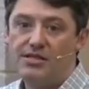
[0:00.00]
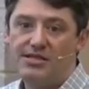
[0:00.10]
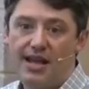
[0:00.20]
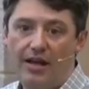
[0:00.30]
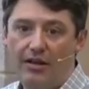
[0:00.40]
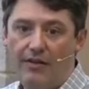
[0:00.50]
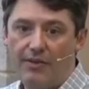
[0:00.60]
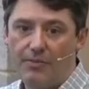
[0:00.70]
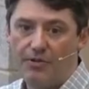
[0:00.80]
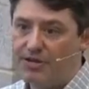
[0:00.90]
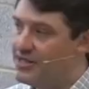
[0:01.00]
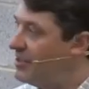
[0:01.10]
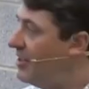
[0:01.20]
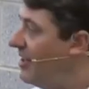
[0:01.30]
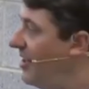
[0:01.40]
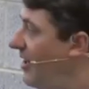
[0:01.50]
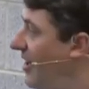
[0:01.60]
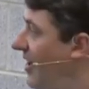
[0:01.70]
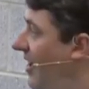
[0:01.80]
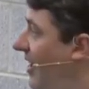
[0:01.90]
cell of the prison
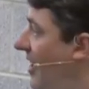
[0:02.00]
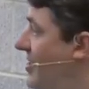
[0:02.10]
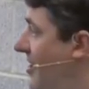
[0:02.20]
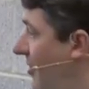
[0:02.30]
until